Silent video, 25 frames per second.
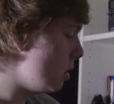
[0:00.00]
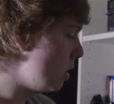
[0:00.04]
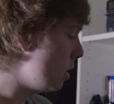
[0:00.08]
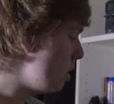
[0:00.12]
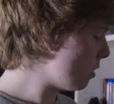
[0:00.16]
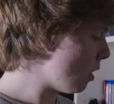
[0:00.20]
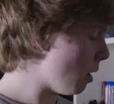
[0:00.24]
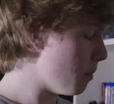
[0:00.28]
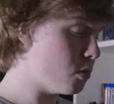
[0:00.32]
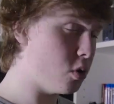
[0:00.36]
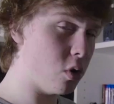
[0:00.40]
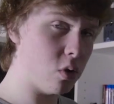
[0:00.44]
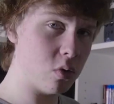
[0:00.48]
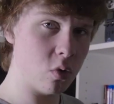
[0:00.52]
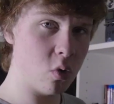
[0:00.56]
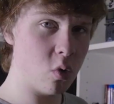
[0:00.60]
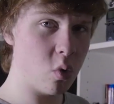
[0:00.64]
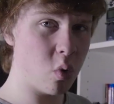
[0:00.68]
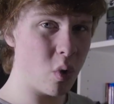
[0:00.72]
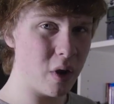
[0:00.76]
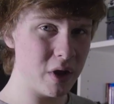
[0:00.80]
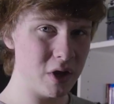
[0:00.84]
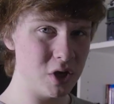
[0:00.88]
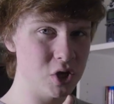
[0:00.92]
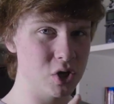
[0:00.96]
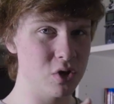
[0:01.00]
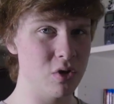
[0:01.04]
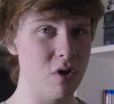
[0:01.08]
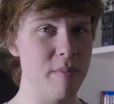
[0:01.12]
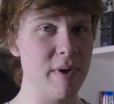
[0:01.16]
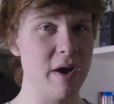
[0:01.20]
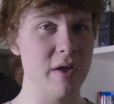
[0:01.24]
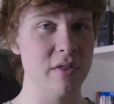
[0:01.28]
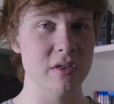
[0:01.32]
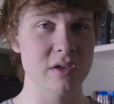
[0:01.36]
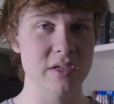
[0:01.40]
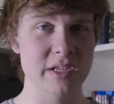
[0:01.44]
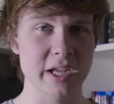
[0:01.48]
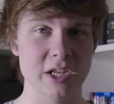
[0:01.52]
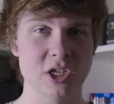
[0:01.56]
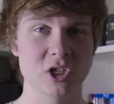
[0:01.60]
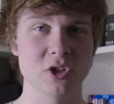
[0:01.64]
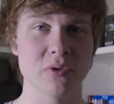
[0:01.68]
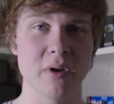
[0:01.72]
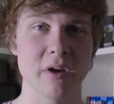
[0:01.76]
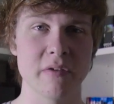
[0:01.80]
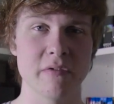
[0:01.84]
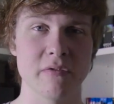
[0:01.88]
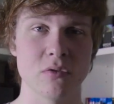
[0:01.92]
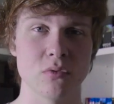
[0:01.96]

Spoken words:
I'm not quite sure about the data rate